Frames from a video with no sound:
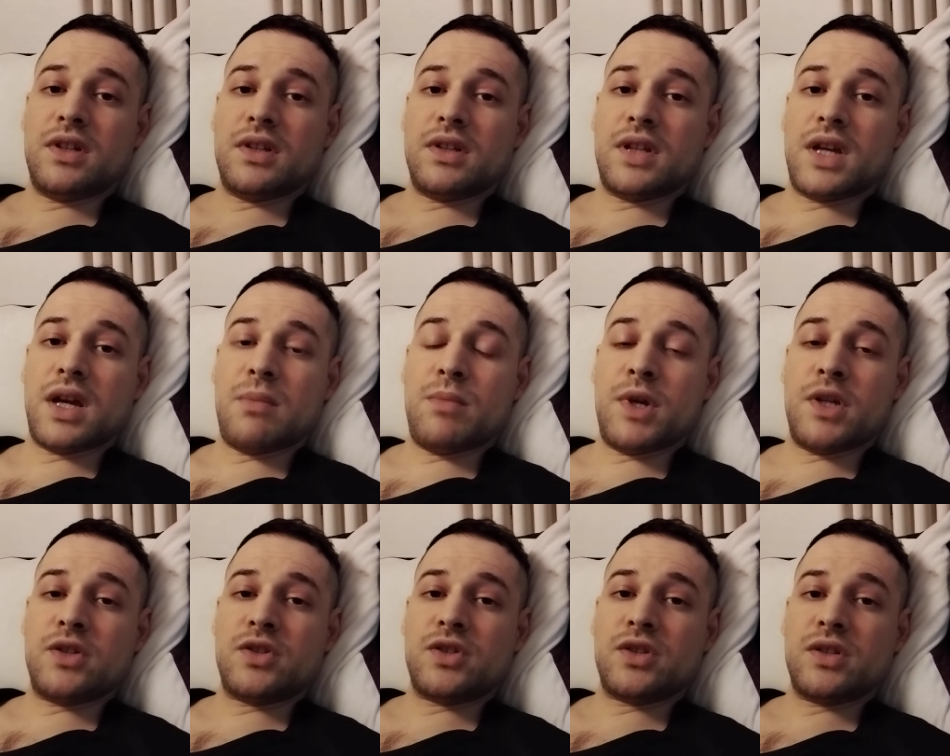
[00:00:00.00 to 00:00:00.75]

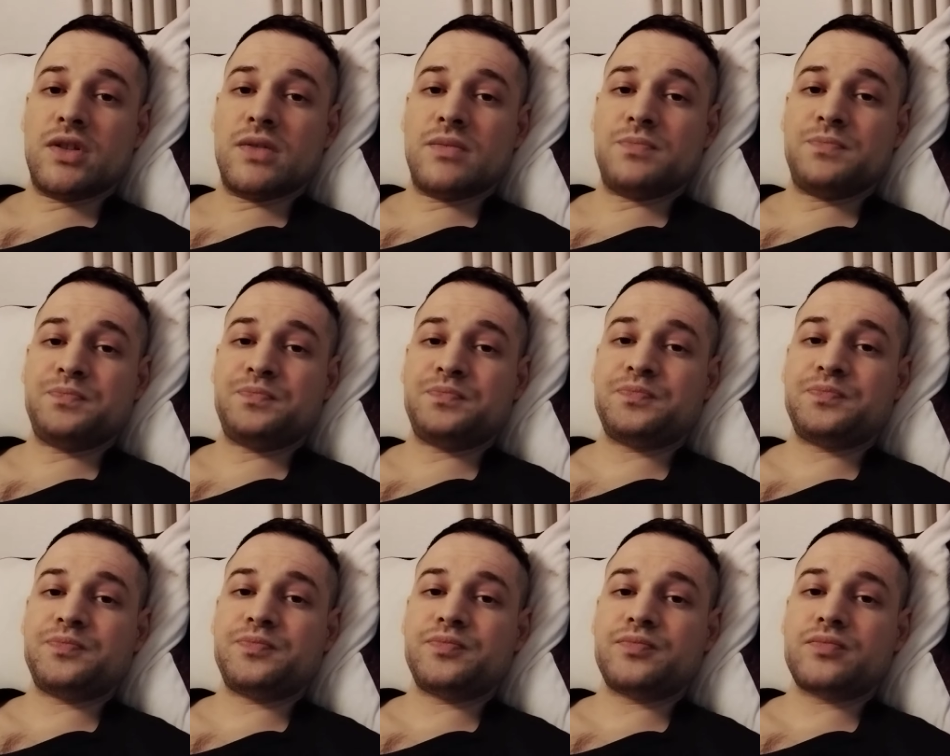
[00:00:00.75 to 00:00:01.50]
dimension
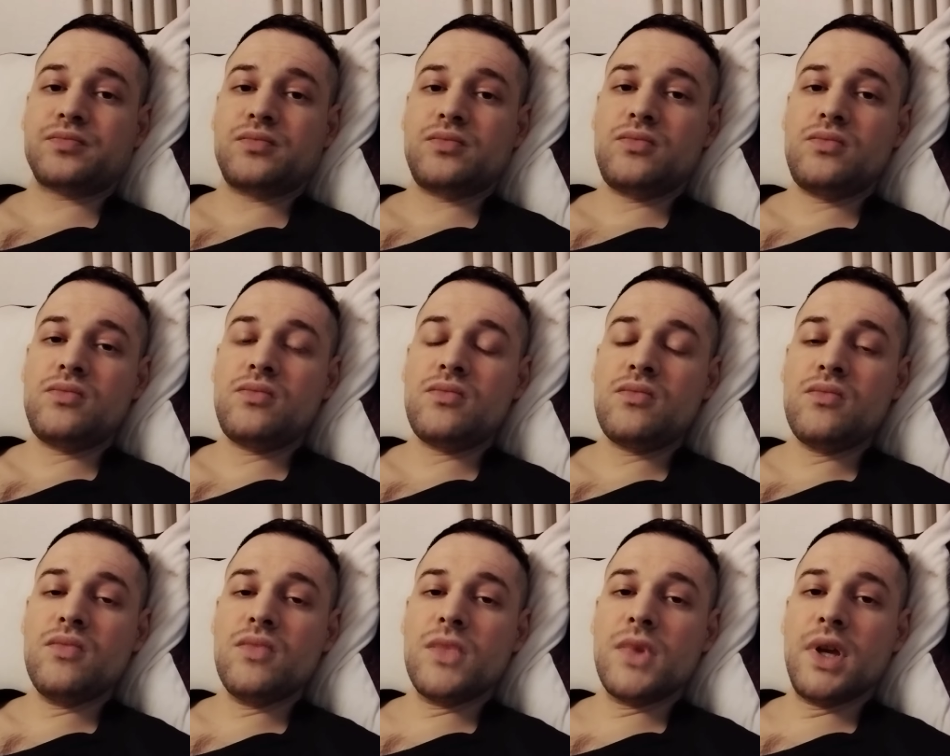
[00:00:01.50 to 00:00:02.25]

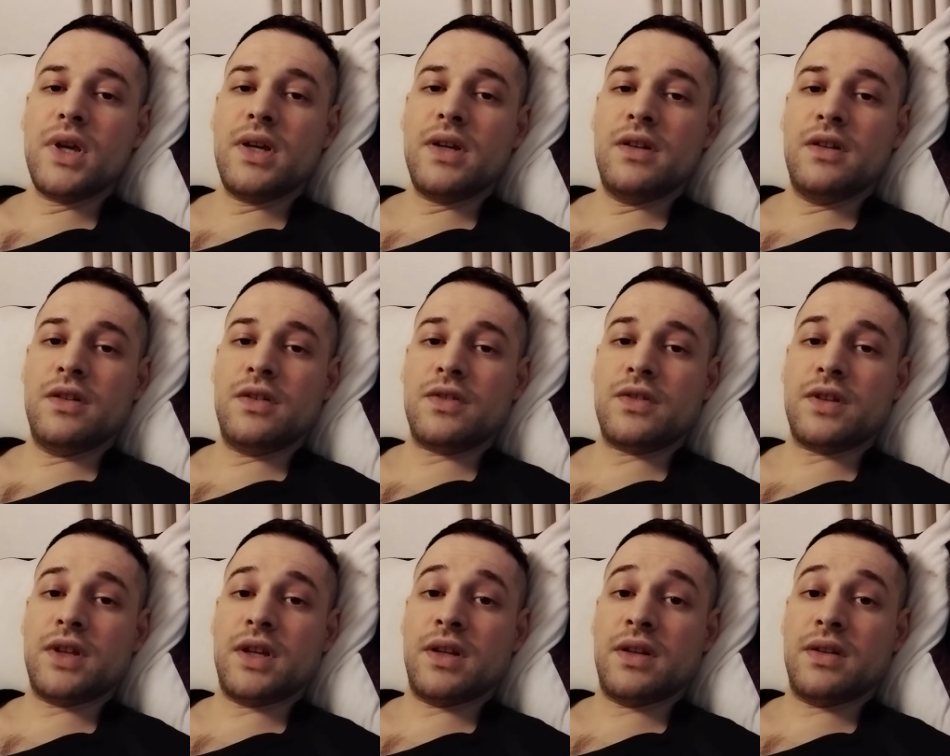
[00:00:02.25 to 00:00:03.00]
is
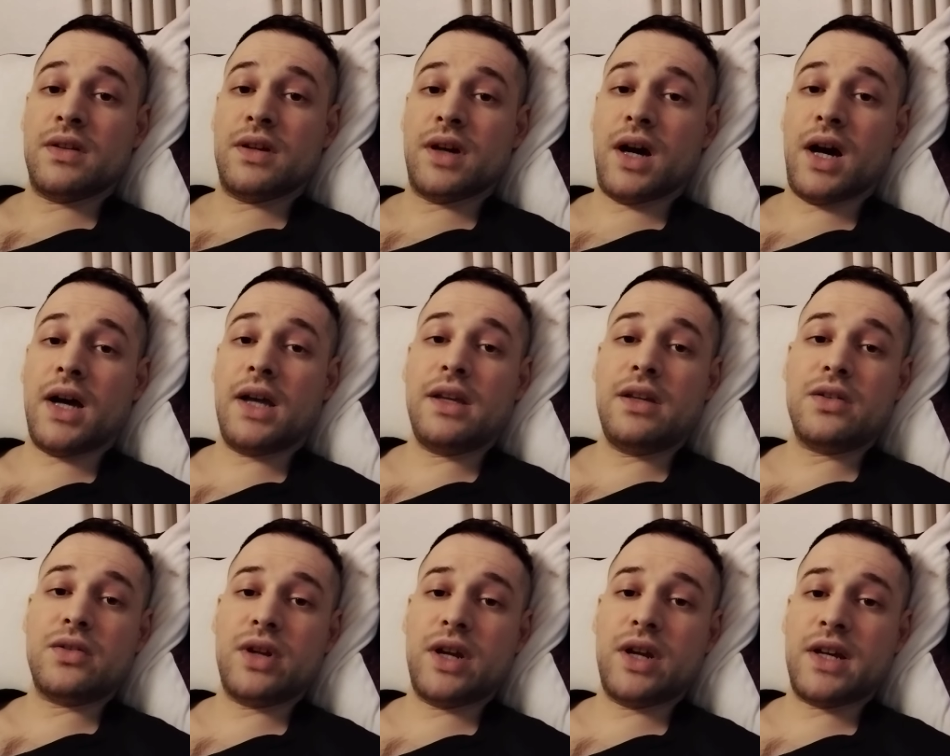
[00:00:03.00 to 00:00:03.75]
then the
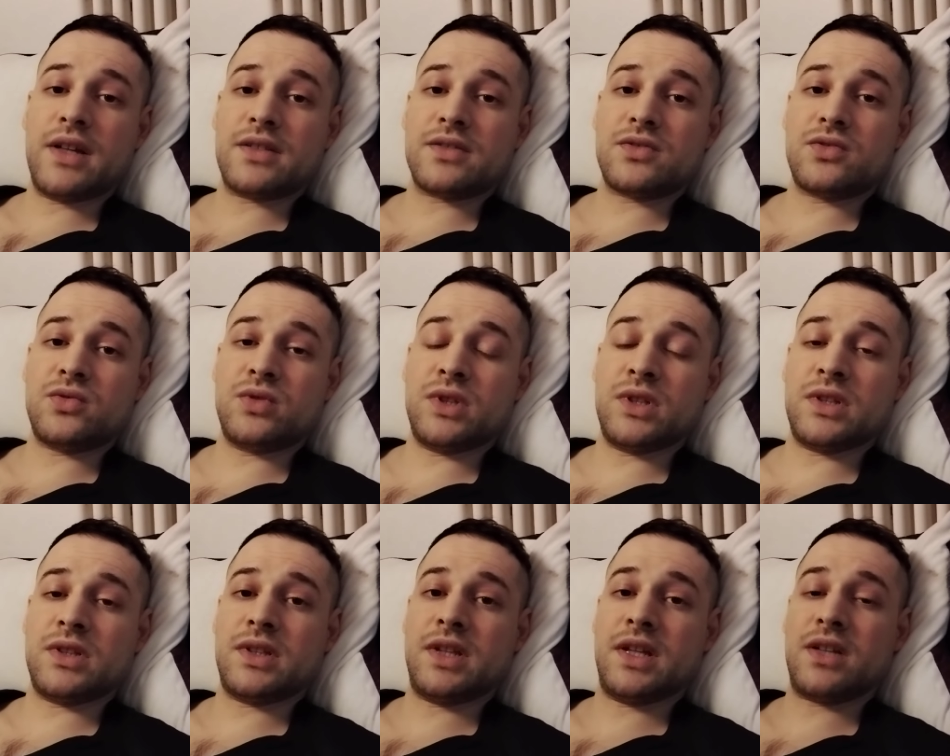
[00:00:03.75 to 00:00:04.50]
higher
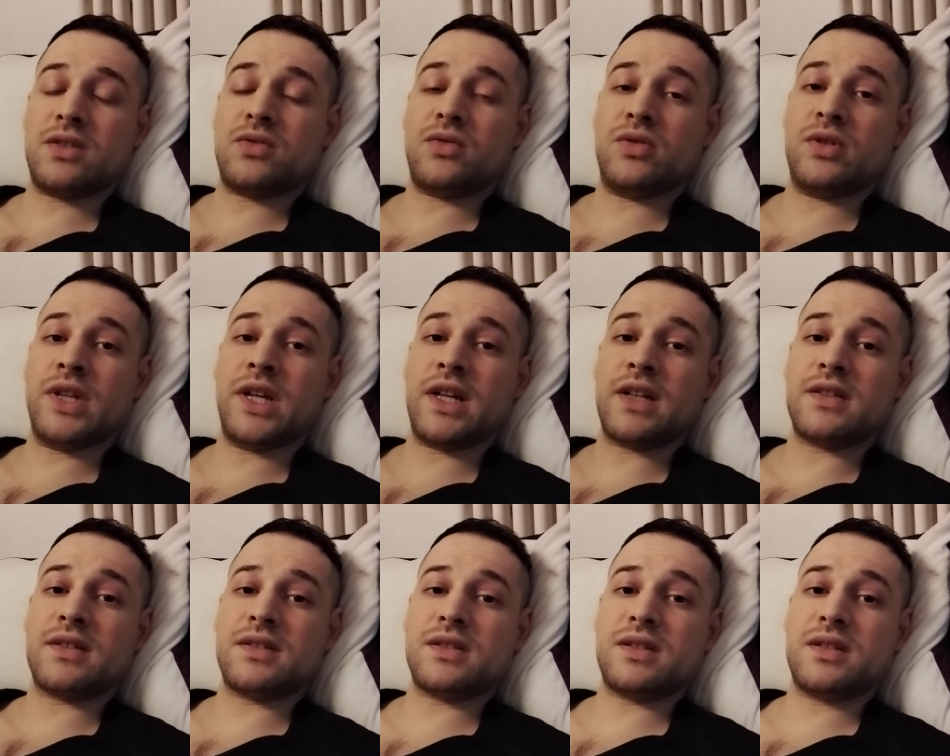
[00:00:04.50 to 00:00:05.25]
astral that
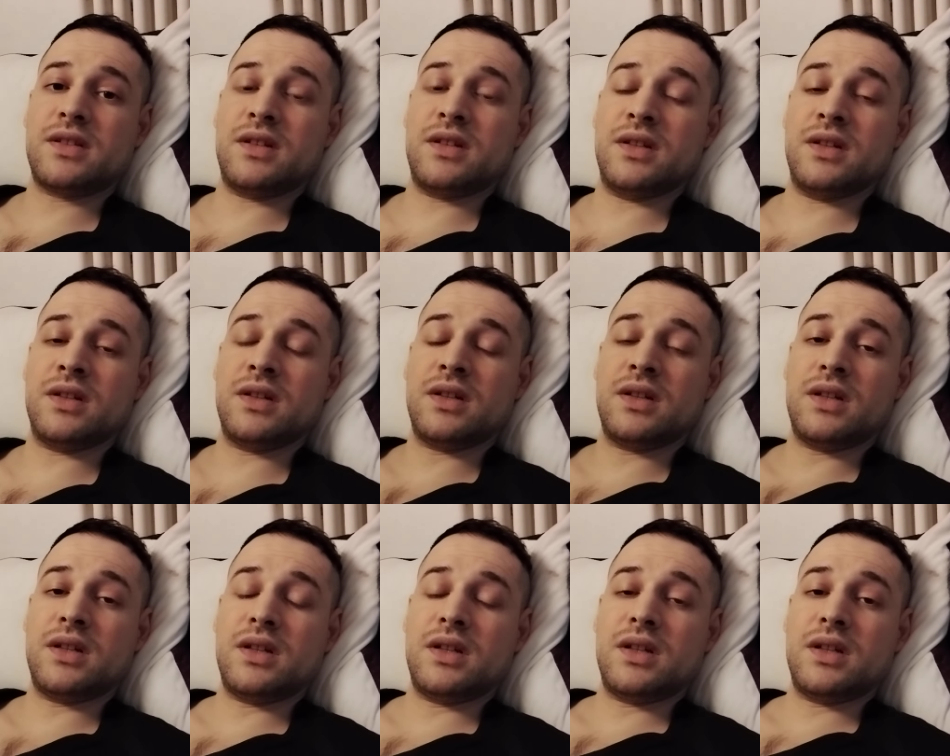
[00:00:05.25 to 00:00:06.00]
connects the
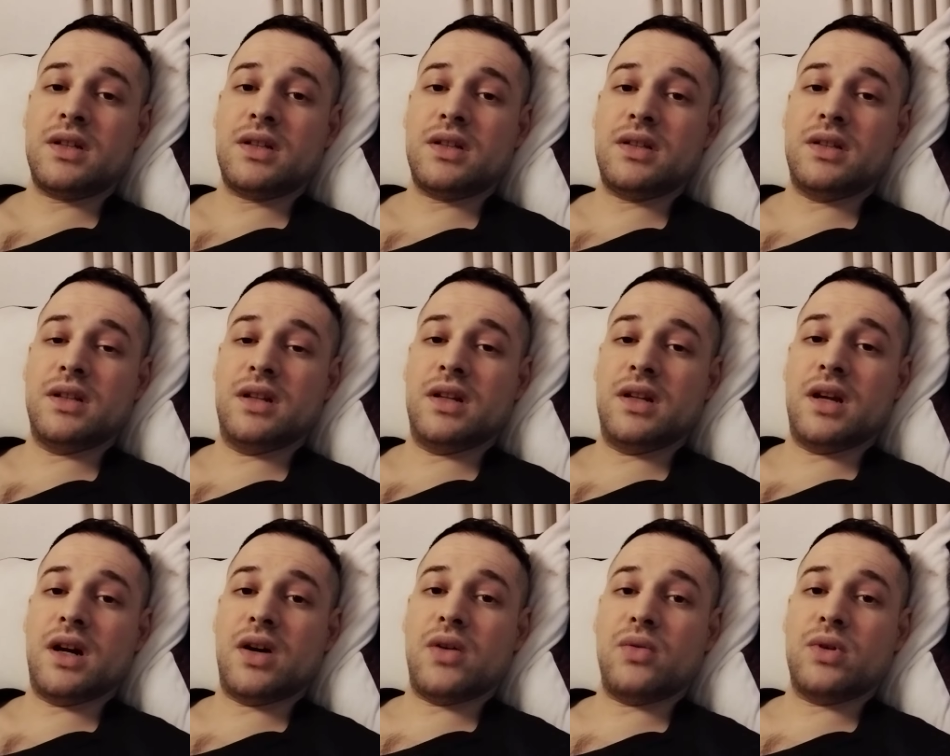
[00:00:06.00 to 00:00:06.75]

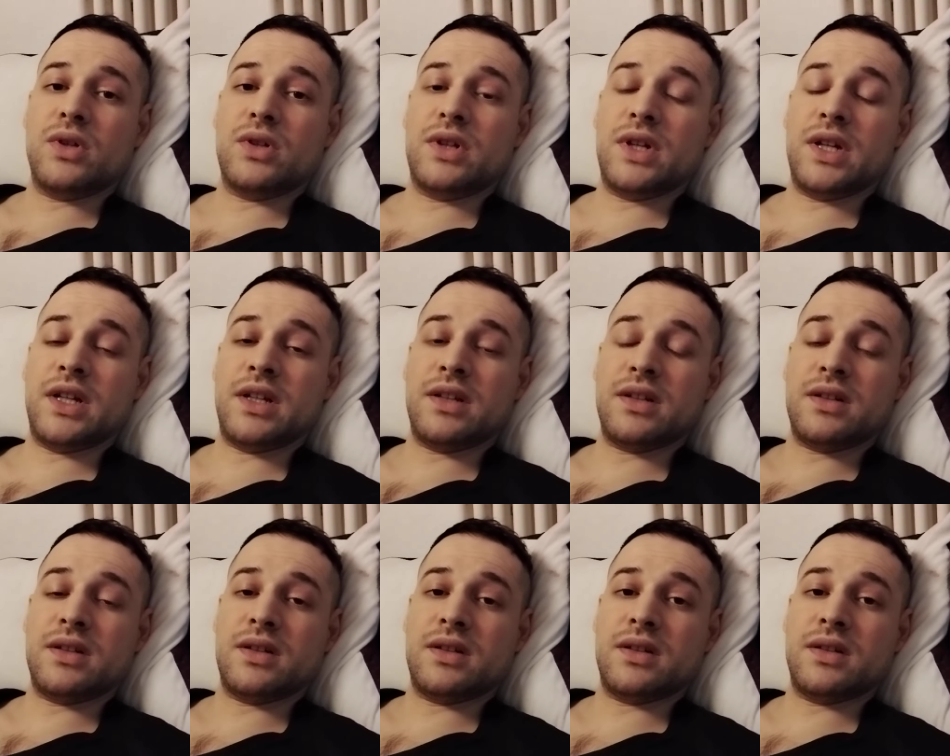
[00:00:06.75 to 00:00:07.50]
lower
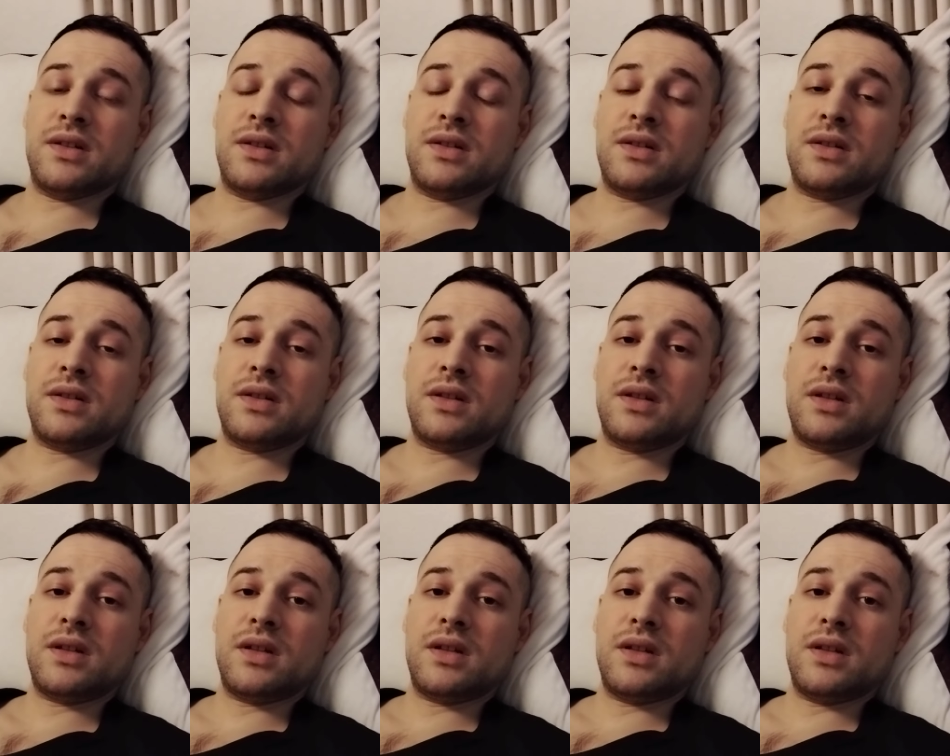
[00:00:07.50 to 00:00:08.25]
and
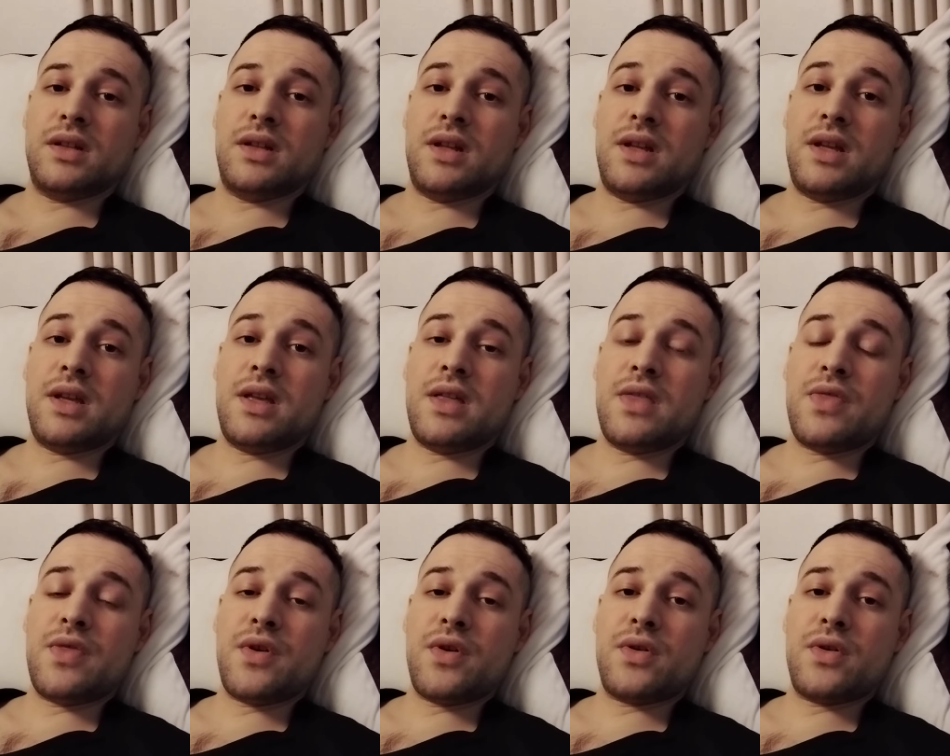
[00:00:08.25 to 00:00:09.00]
the
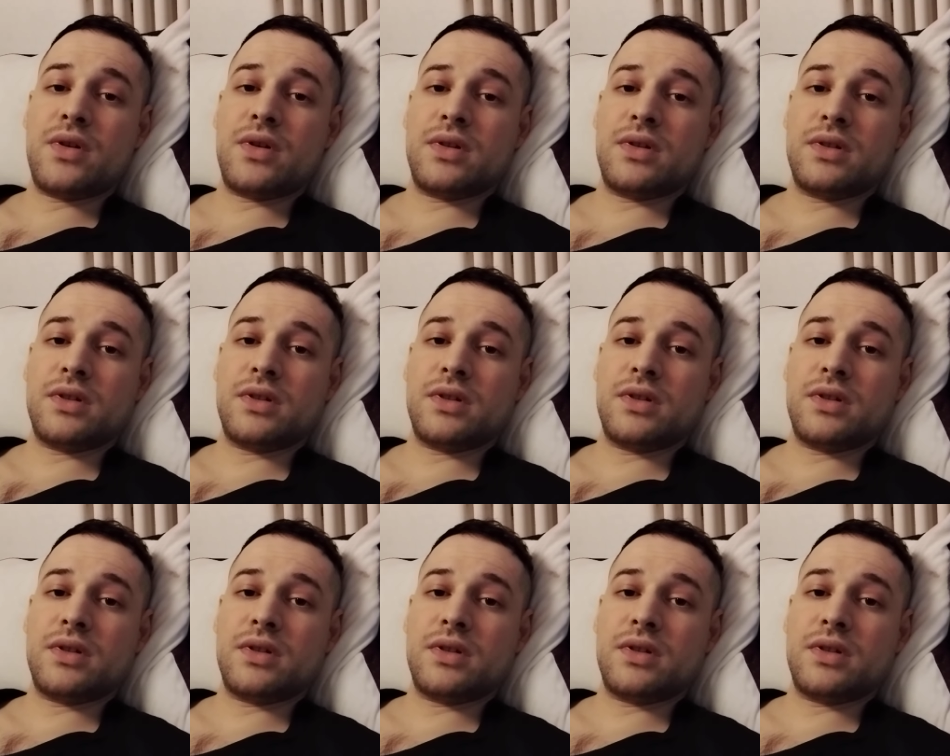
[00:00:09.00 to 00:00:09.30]
ether.